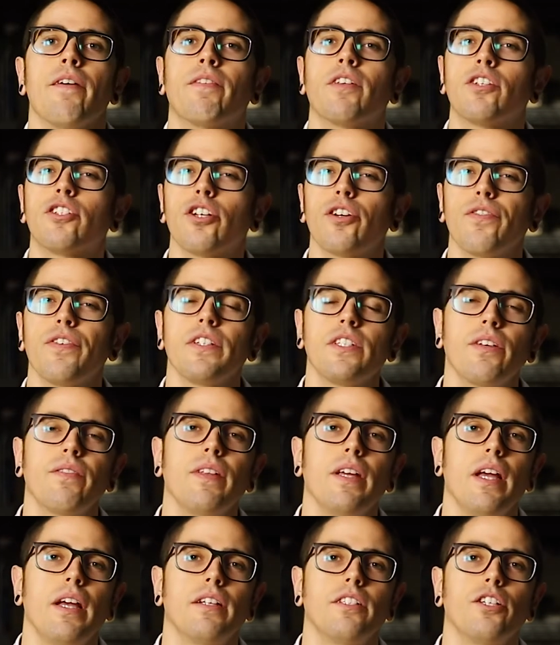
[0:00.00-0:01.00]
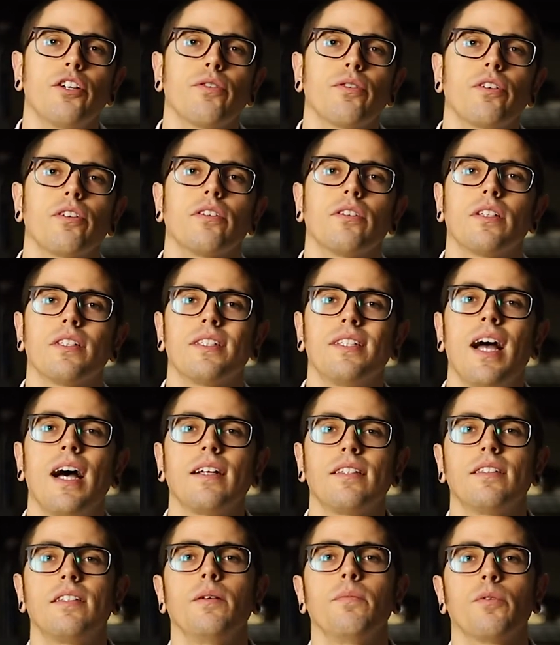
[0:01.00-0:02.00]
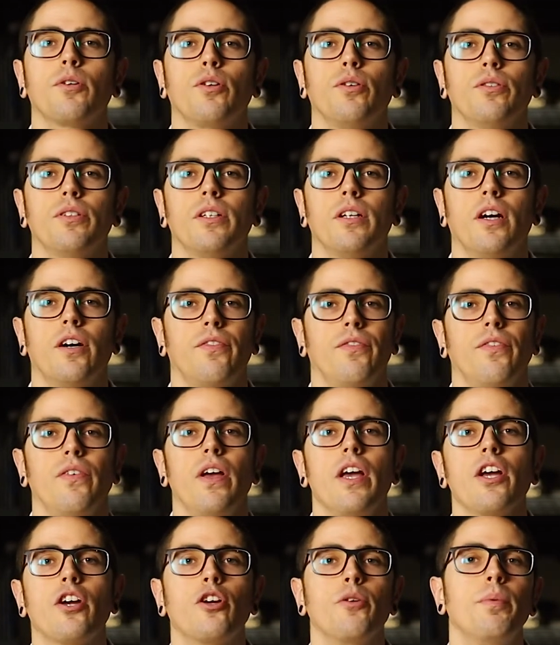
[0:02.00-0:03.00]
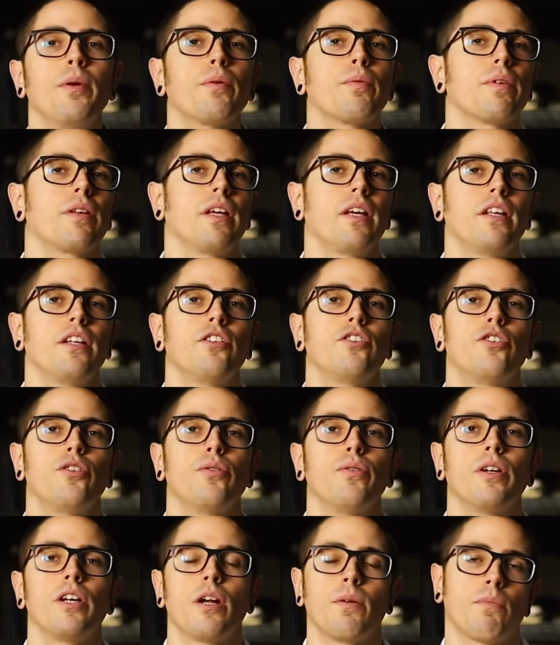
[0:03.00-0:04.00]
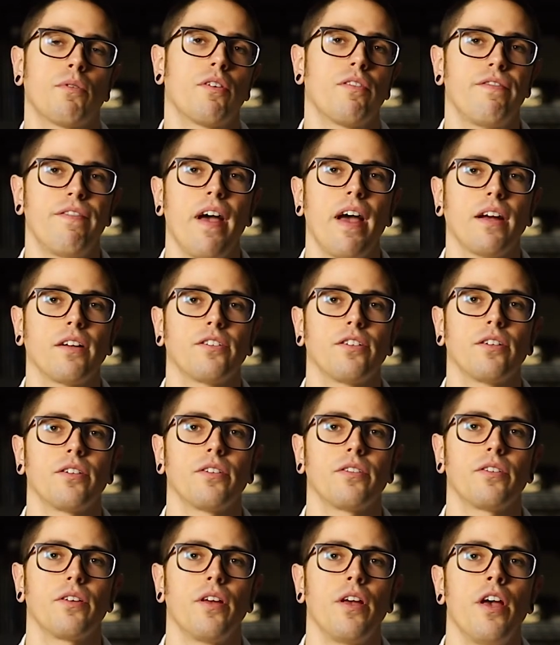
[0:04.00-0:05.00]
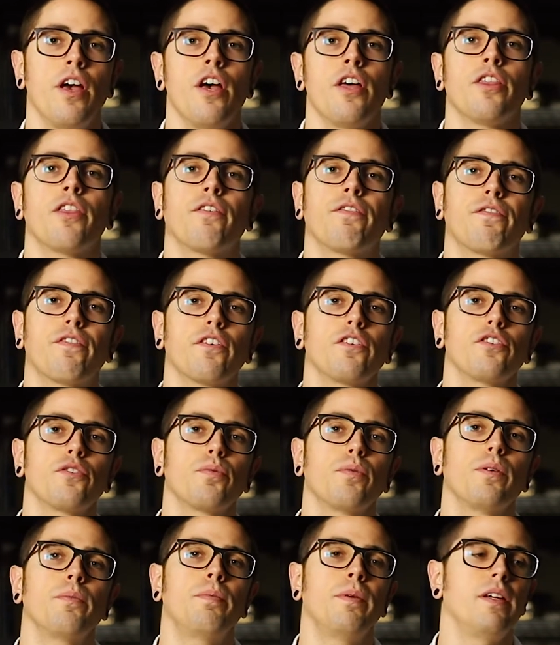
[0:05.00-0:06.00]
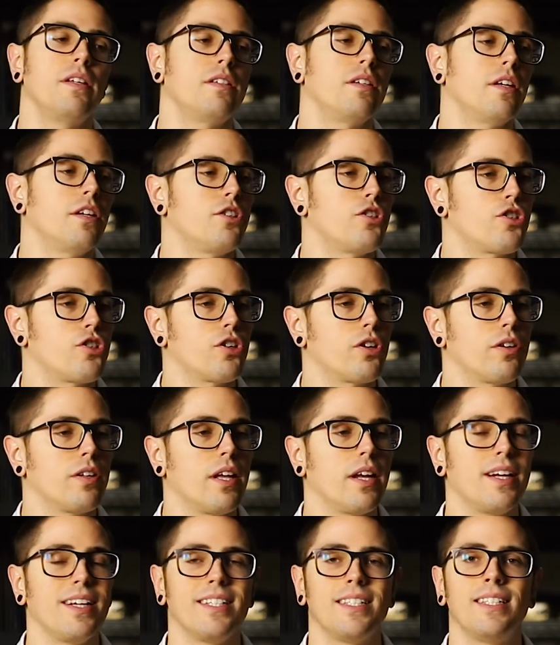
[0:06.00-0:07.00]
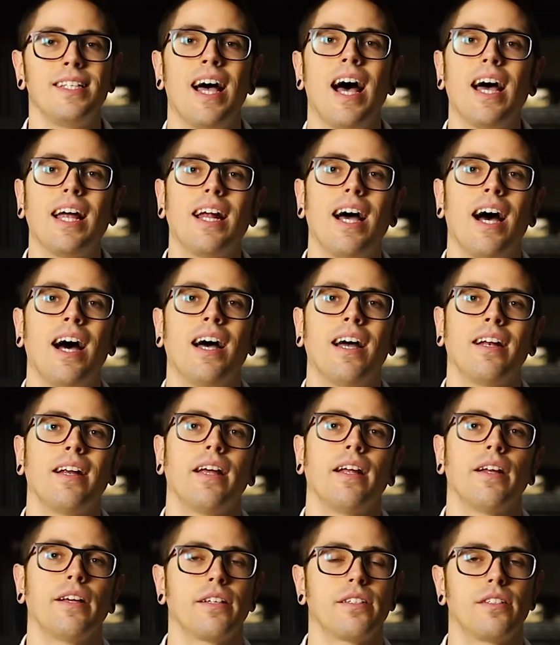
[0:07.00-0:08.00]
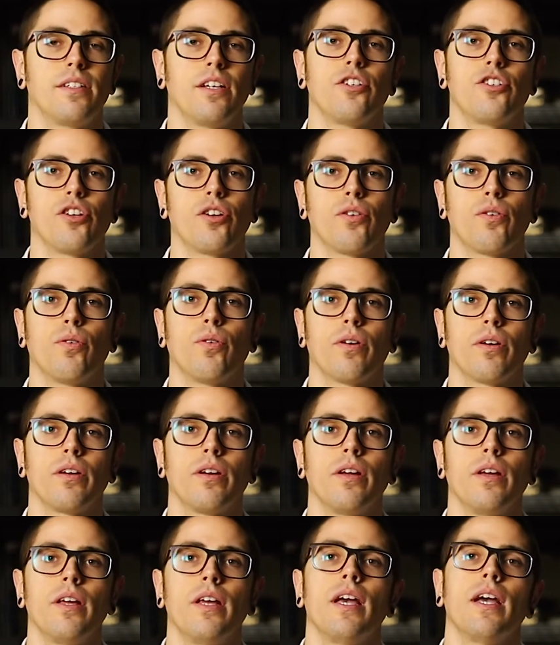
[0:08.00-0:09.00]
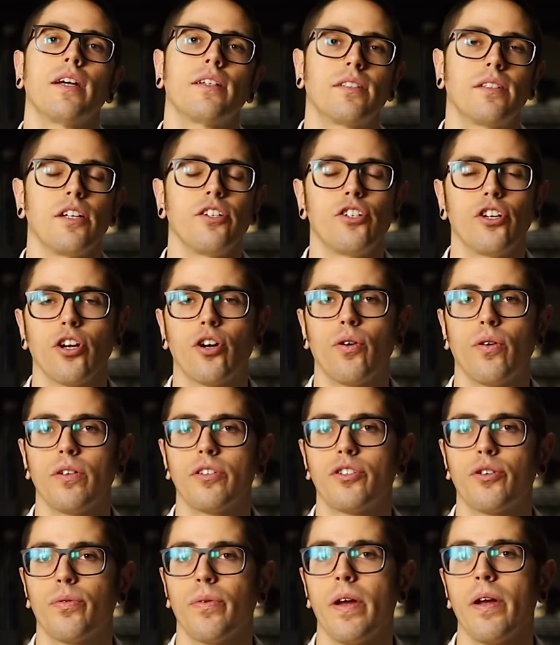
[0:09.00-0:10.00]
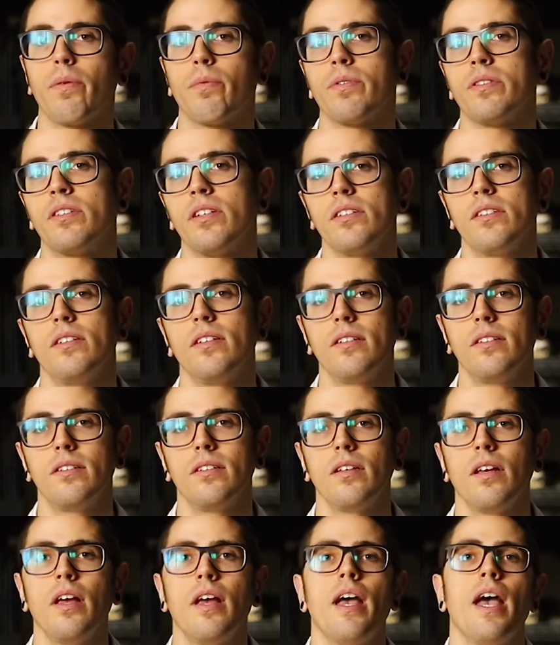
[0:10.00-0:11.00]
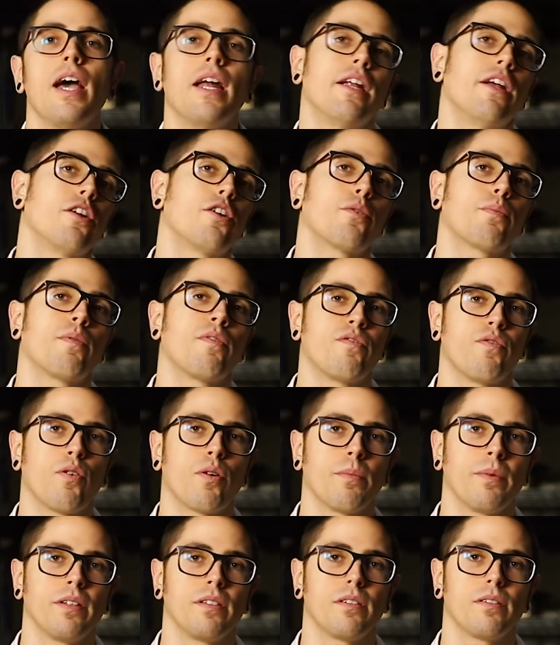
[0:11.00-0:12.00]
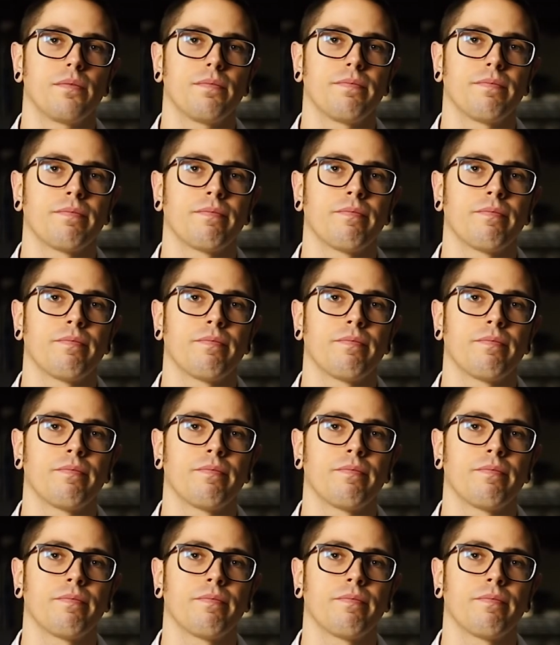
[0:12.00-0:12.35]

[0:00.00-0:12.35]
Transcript: If the surface of the Anti-Griddle does not seem cold enough, it could be related to a number of factors. The first would be to ensure that it is not on an extension cord. Extension cords create resistance and hinder performance.